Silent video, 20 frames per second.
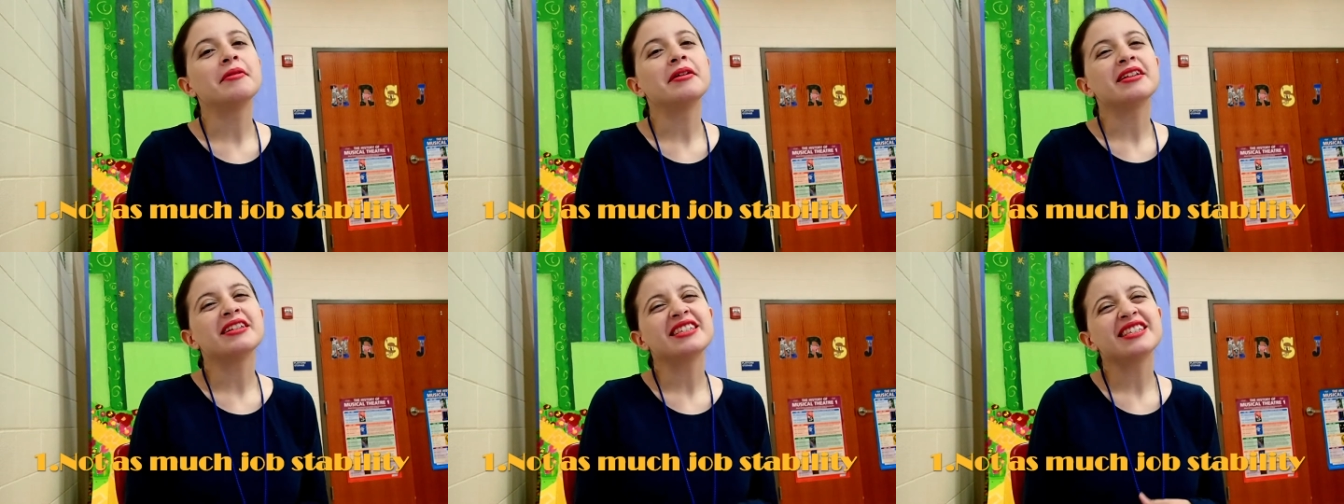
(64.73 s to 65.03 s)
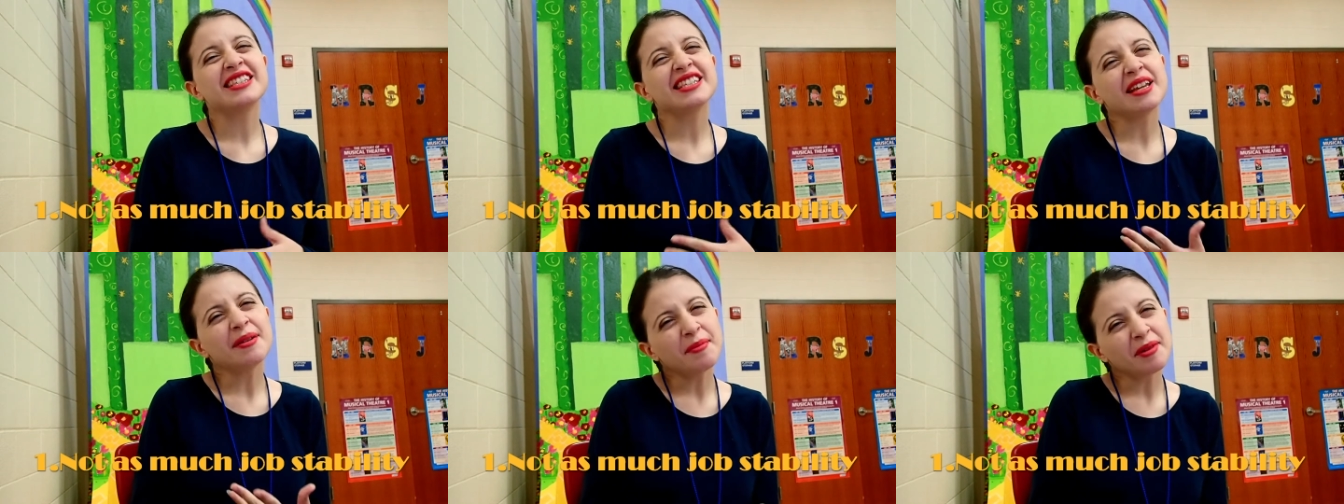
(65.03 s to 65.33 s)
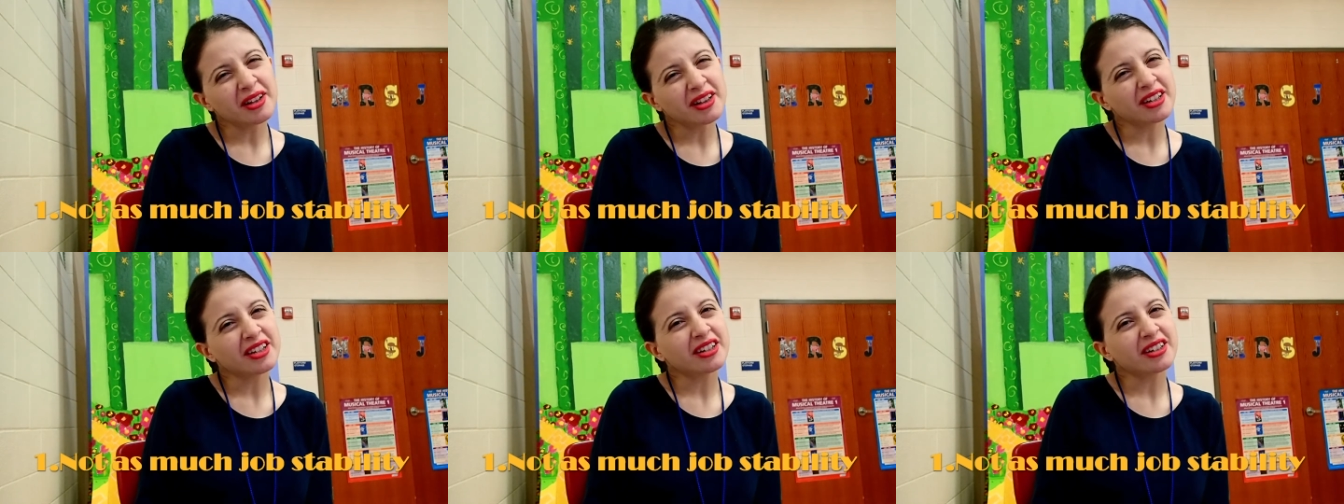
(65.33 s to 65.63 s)

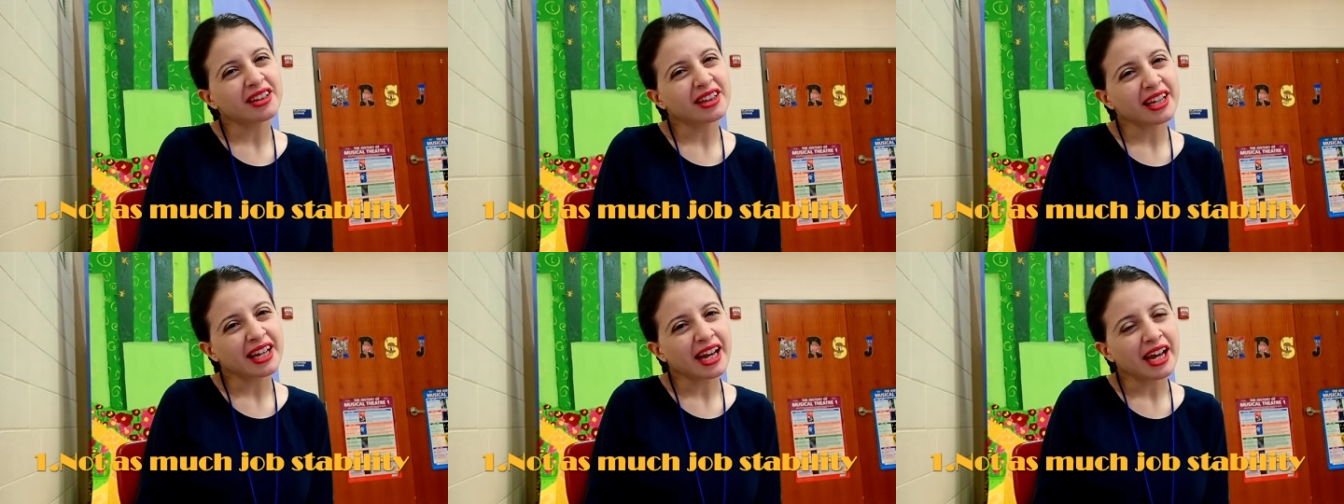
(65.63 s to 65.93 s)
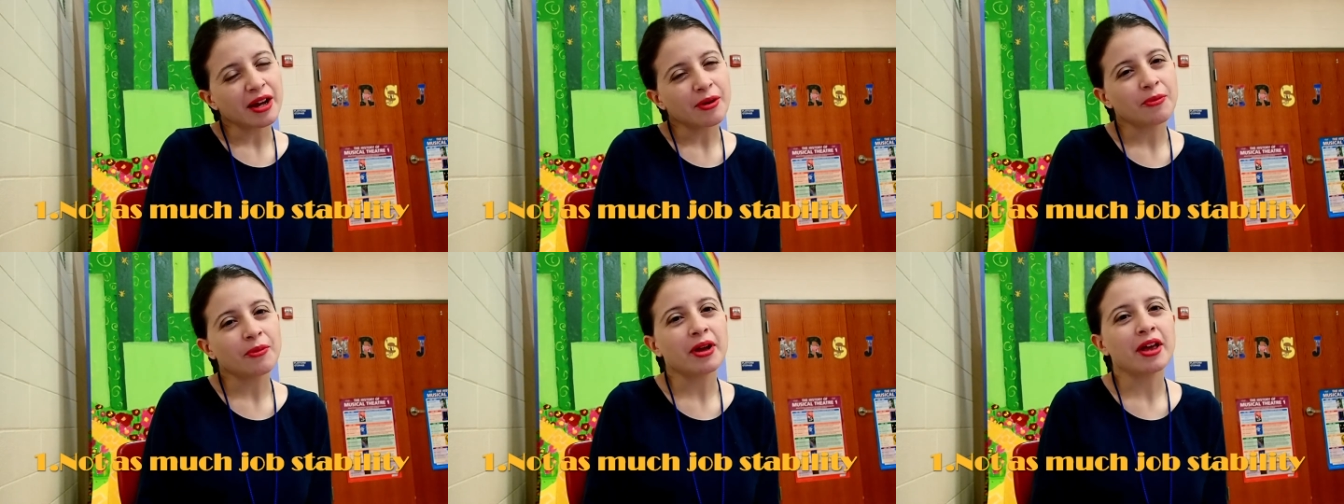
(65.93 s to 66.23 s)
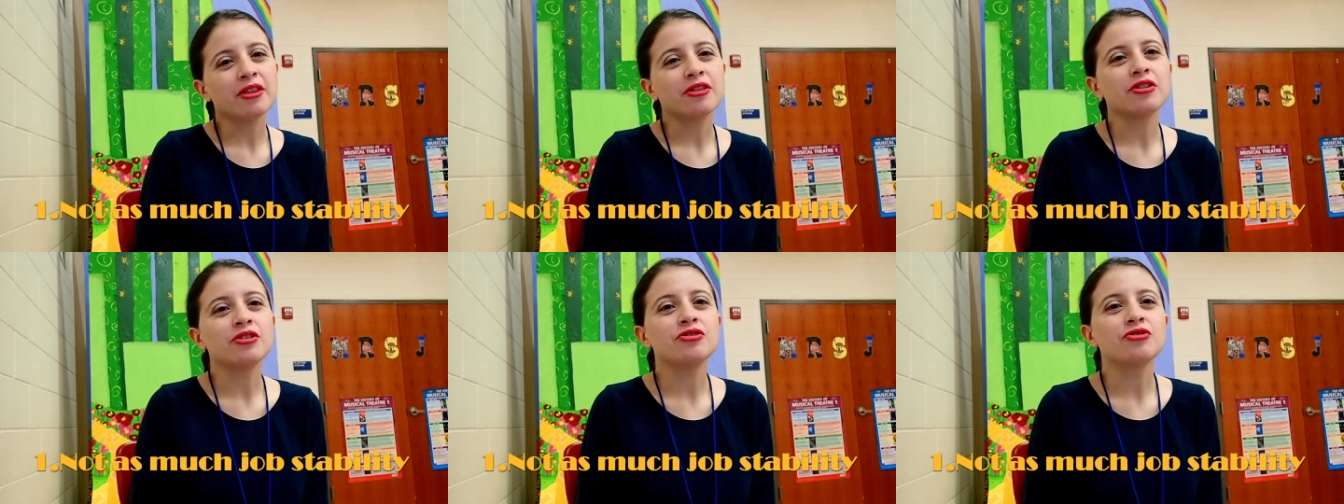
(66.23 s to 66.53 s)
Similarly
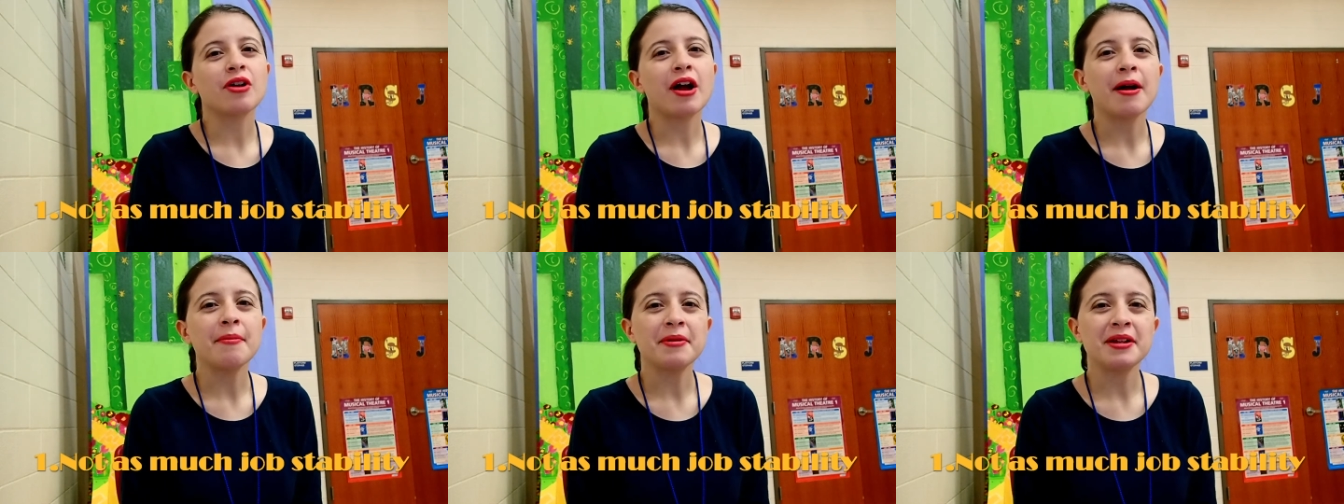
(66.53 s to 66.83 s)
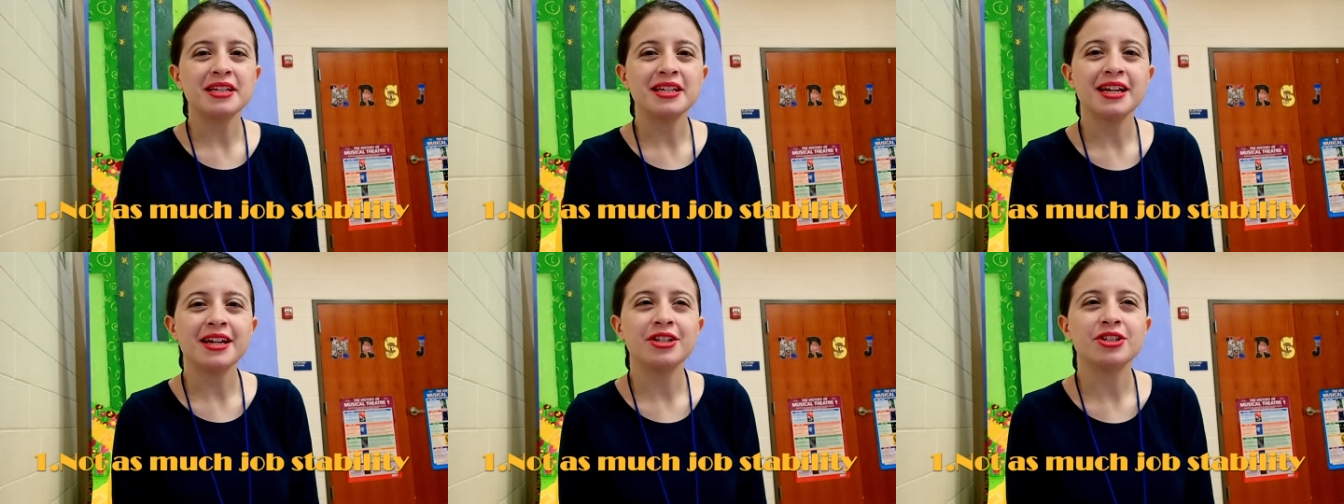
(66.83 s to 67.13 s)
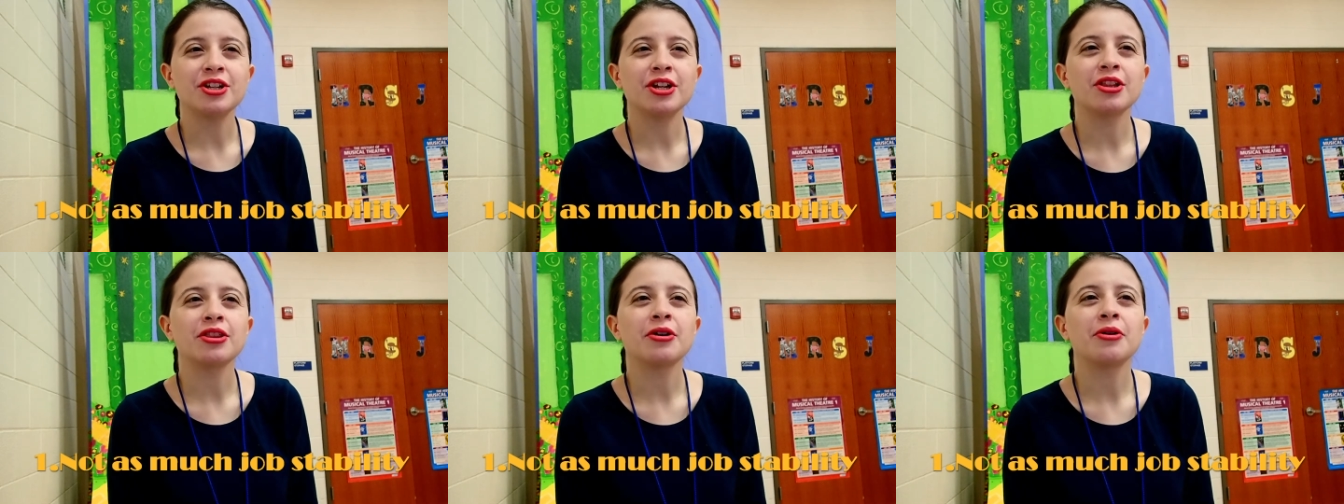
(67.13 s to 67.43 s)
with drama
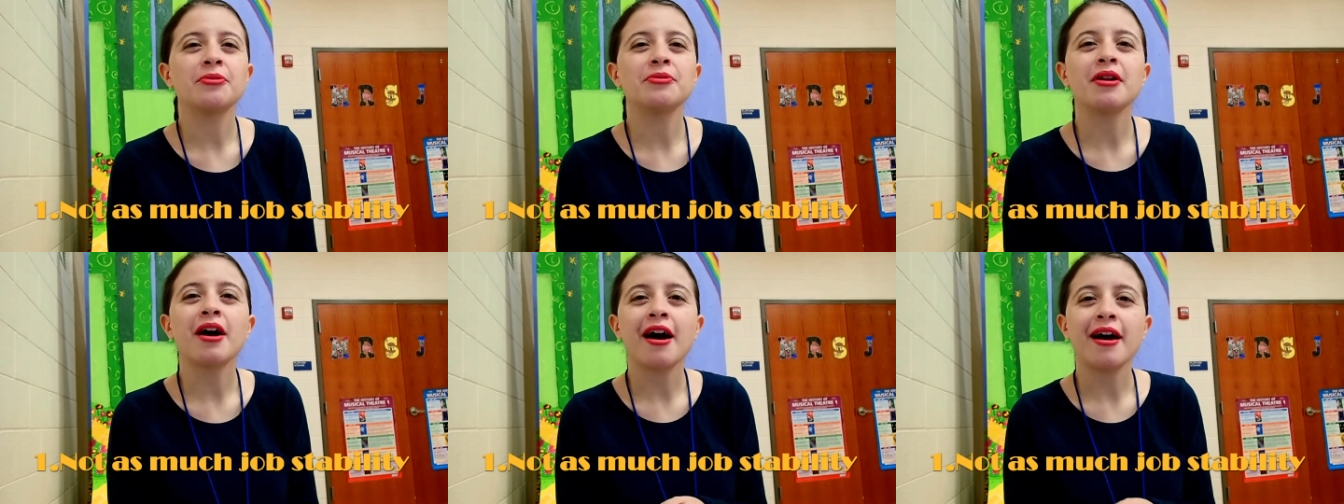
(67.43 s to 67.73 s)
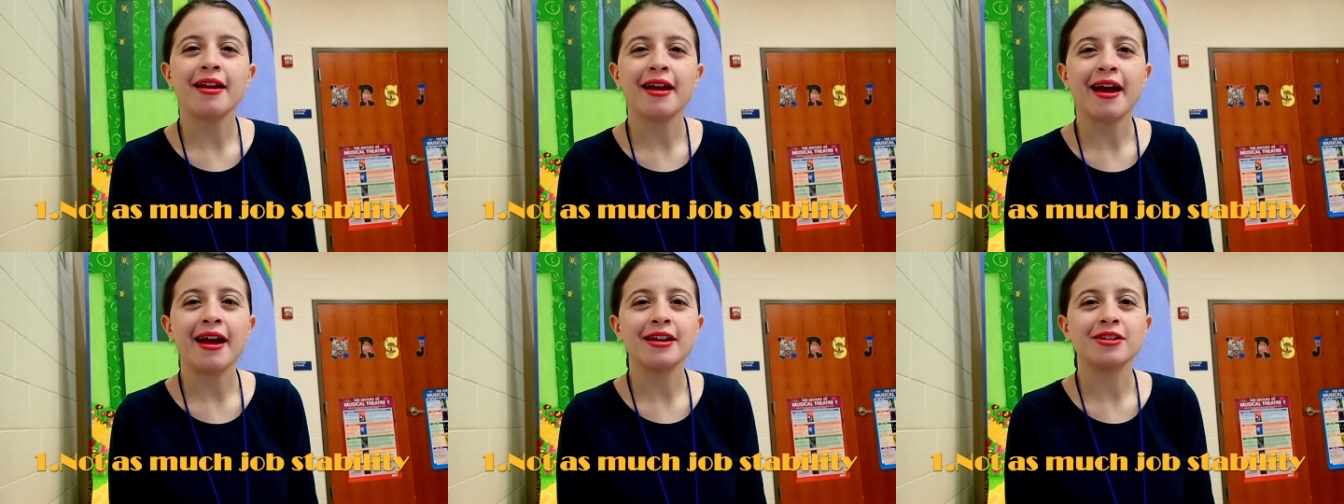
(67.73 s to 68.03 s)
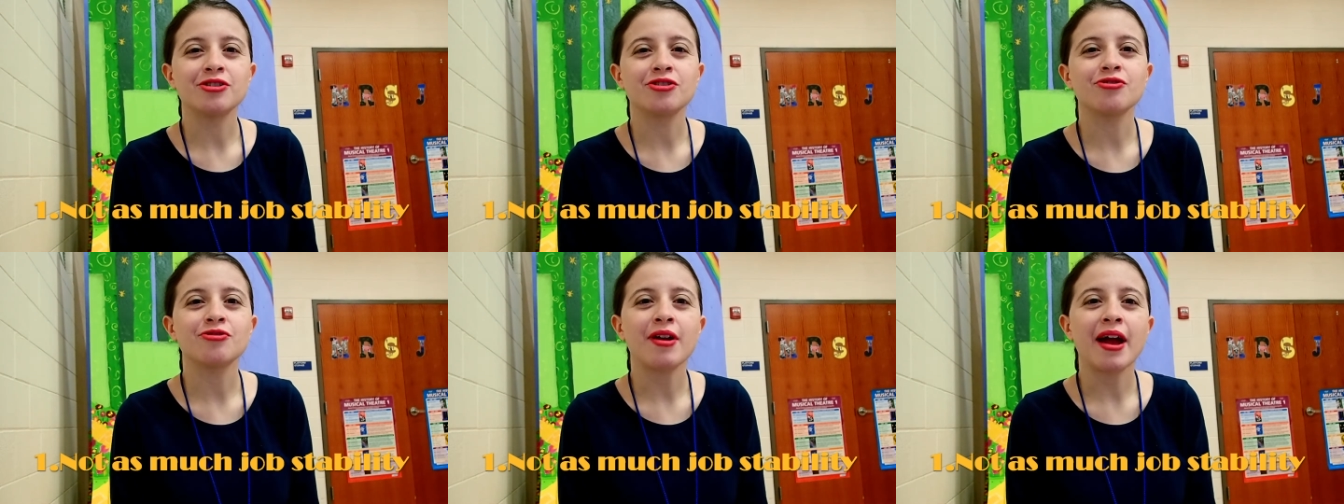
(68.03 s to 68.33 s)
teaching, though not
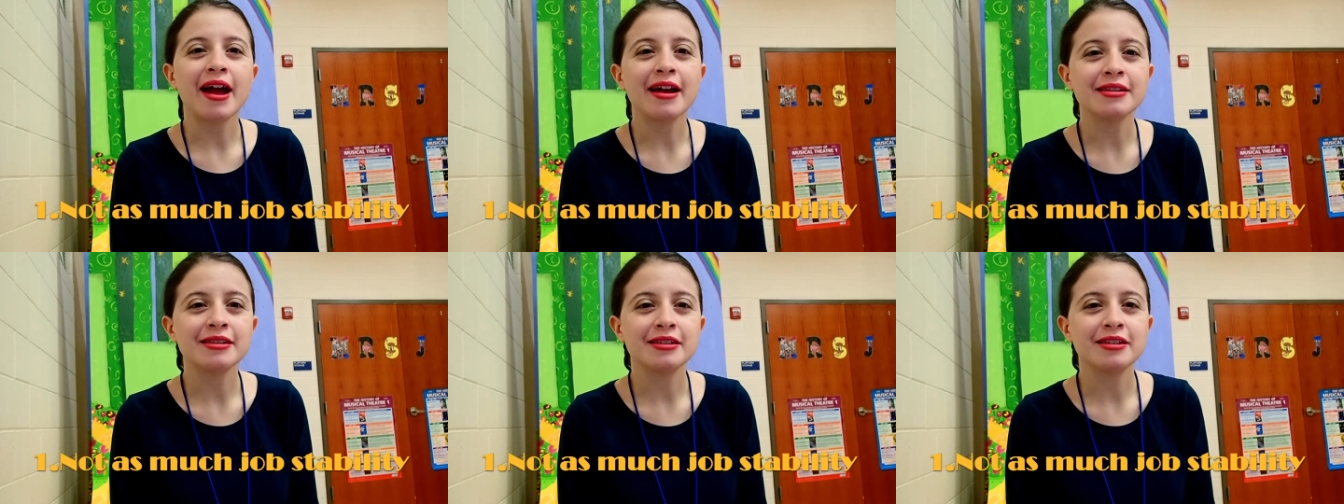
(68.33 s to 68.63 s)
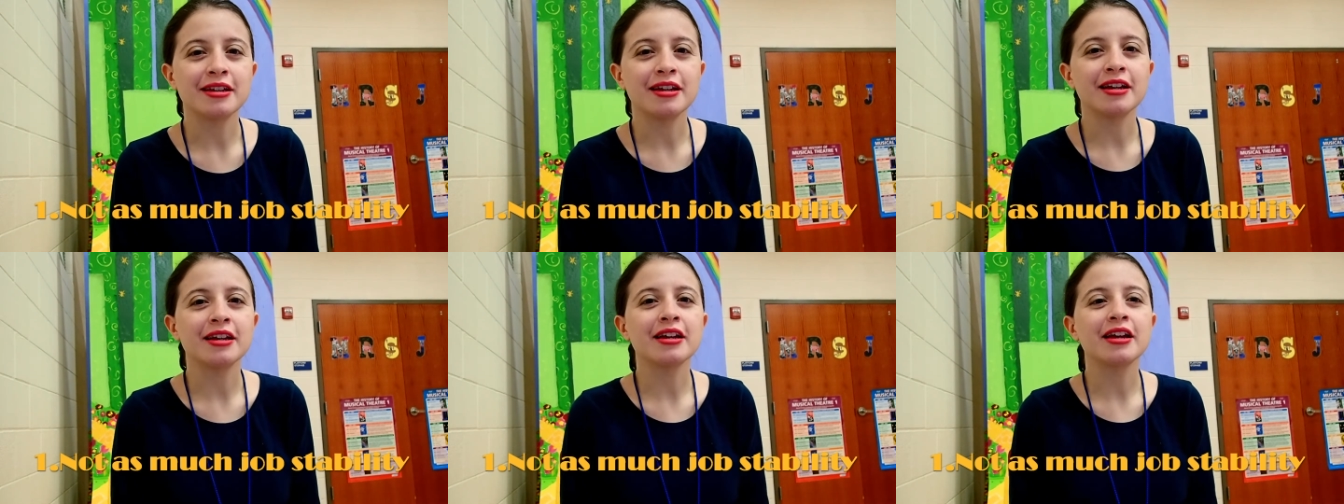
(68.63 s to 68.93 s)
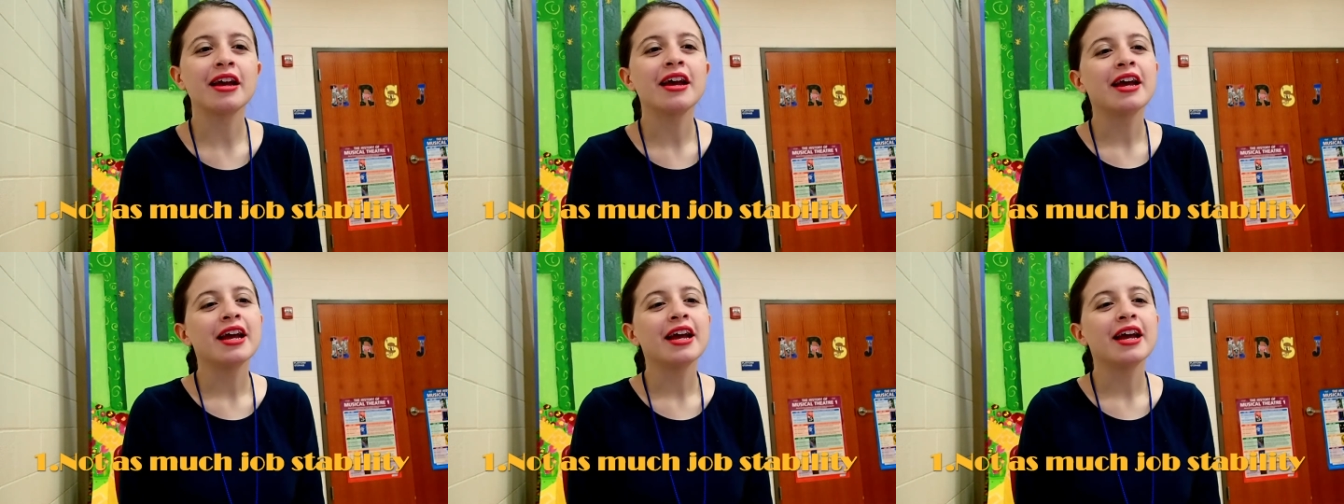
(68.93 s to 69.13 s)
as drastic,